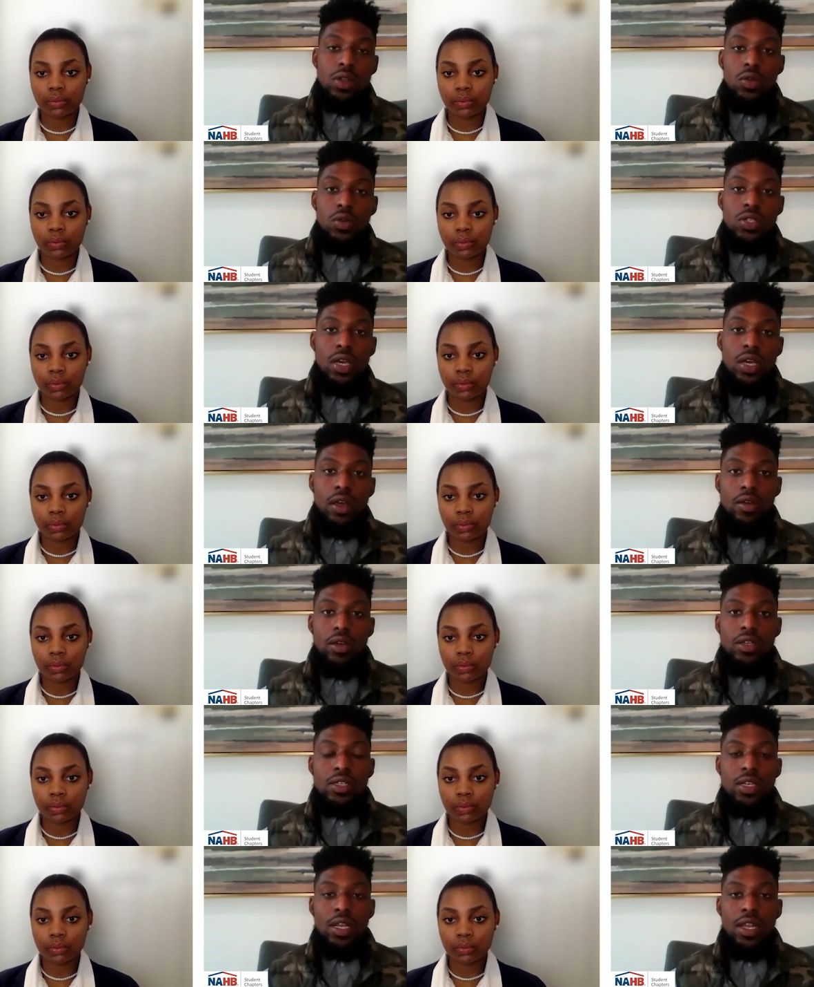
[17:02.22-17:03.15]
Speaker 1: in those
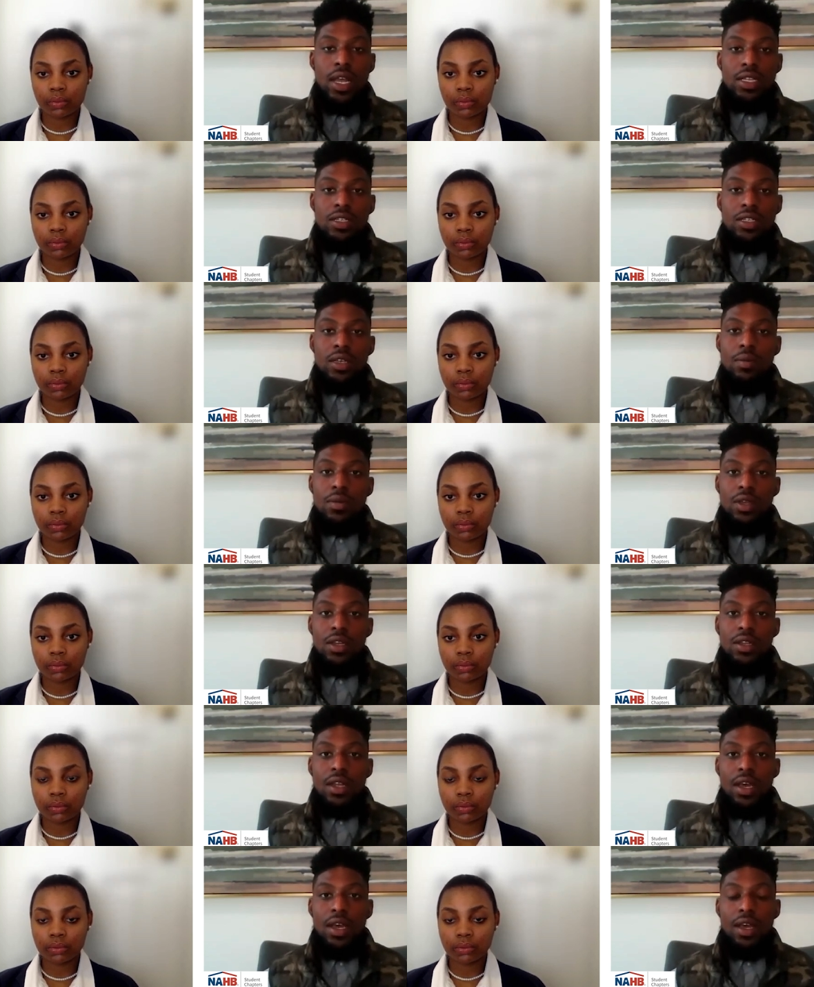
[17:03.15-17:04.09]
areas? And that's
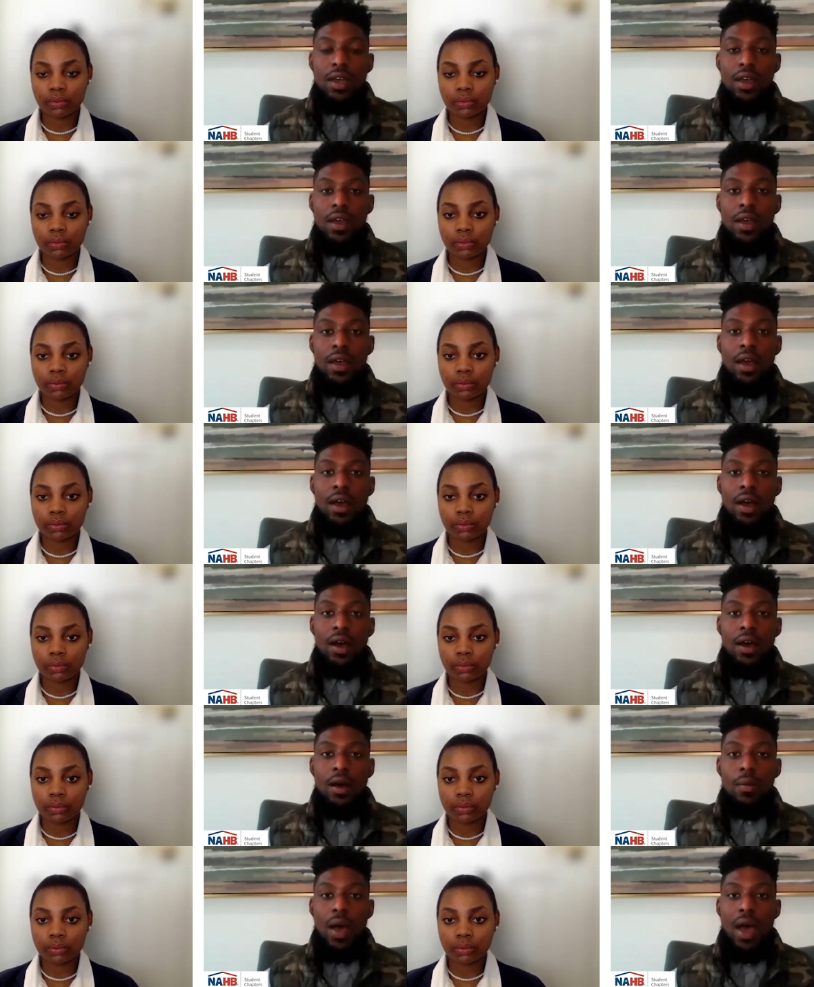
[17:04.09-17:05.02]
something that
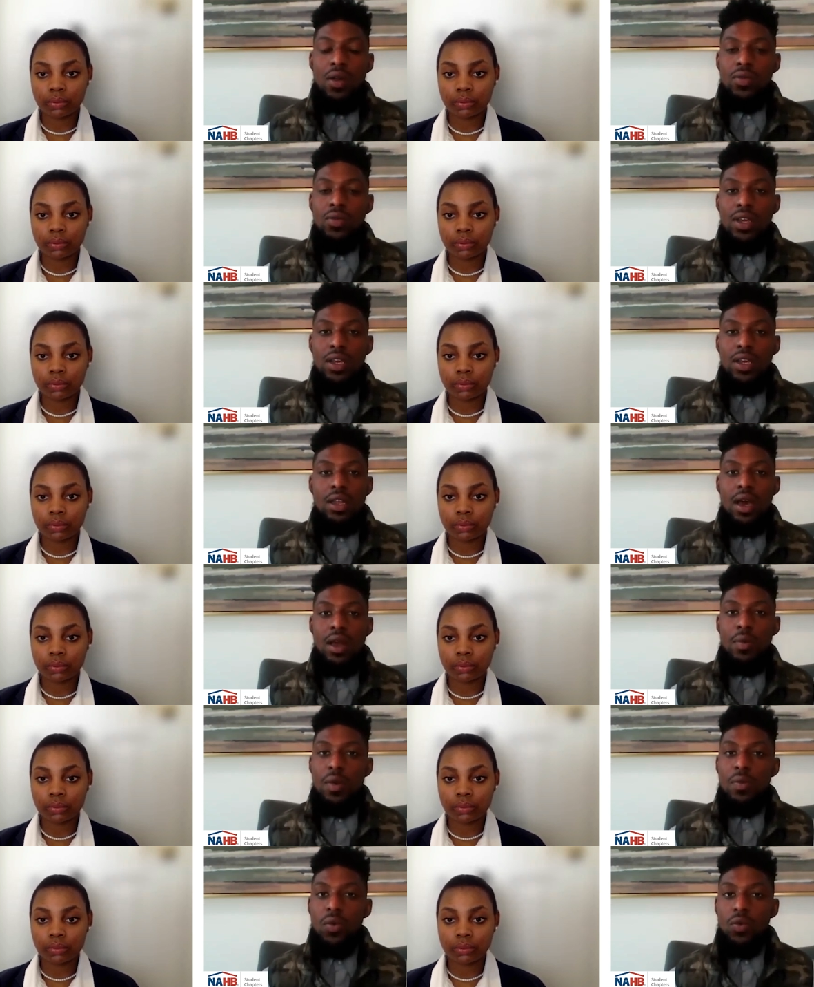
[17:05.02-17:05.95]
I don't think a
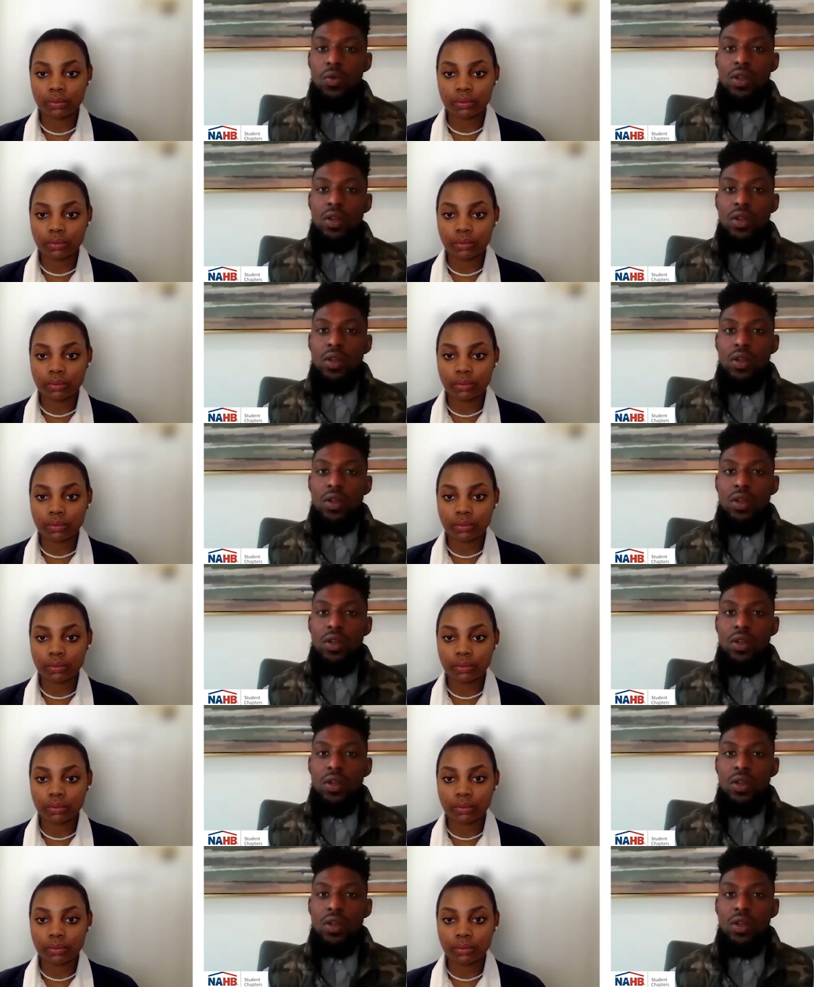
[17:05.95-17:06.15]
lot of people